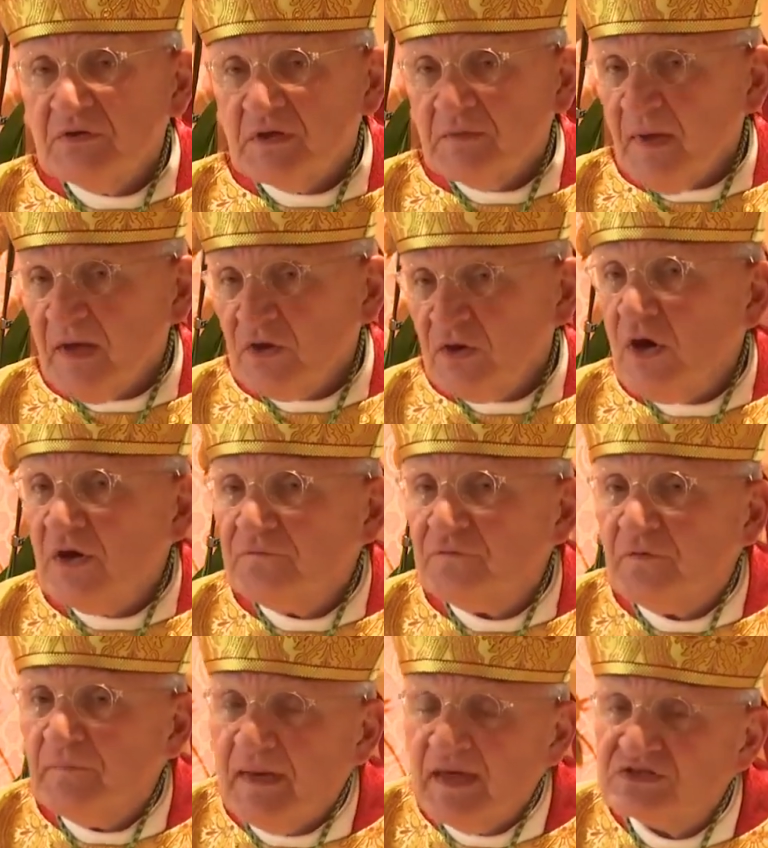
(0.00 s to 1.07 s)
my
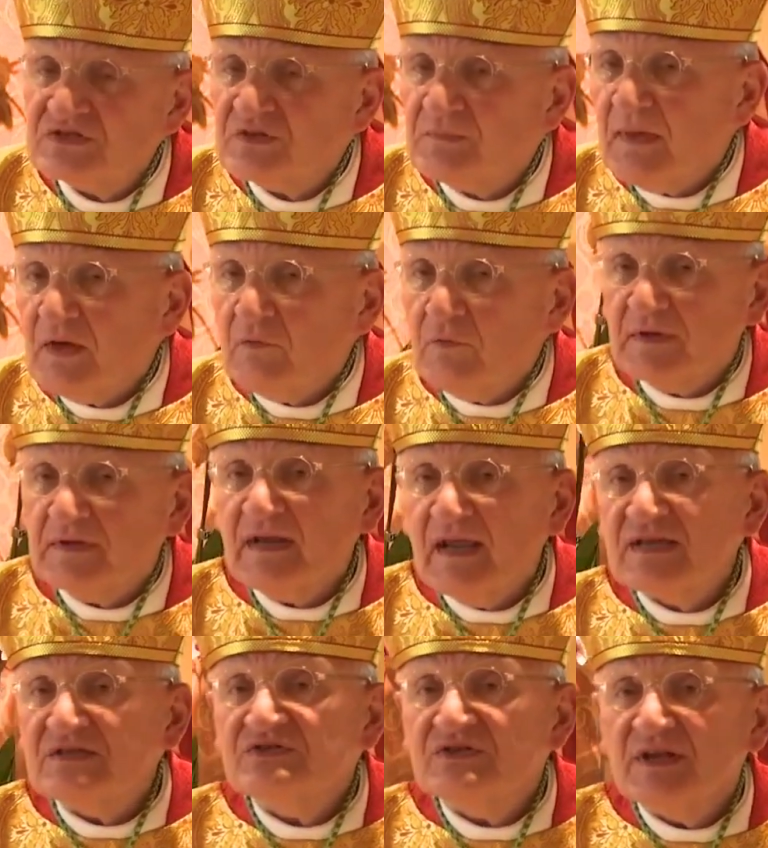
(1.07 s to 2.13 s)
confirmation, my
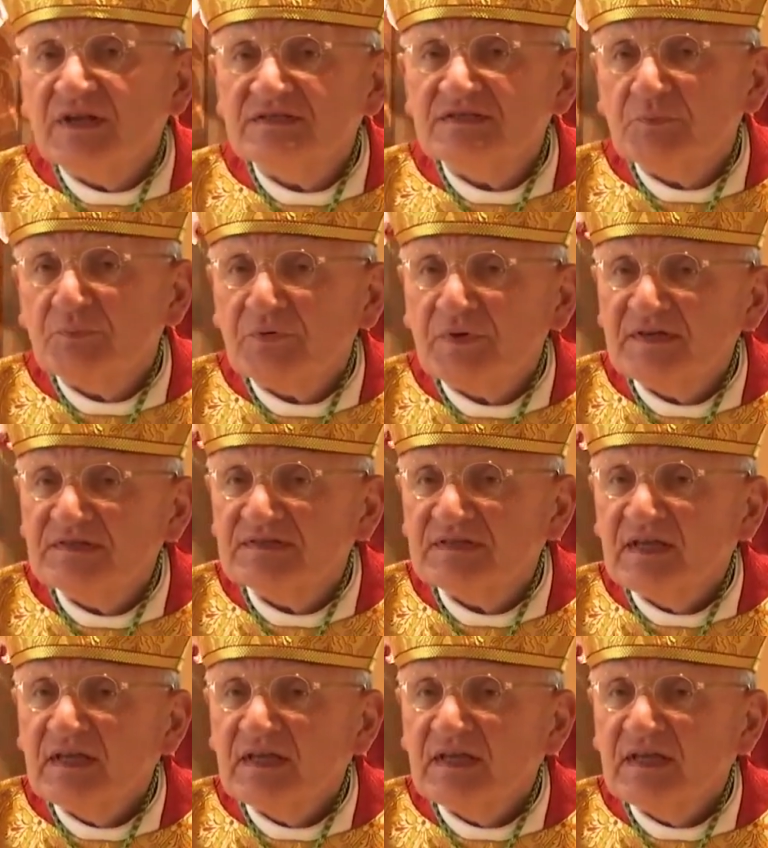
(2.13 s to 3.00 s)
ordination as a priest,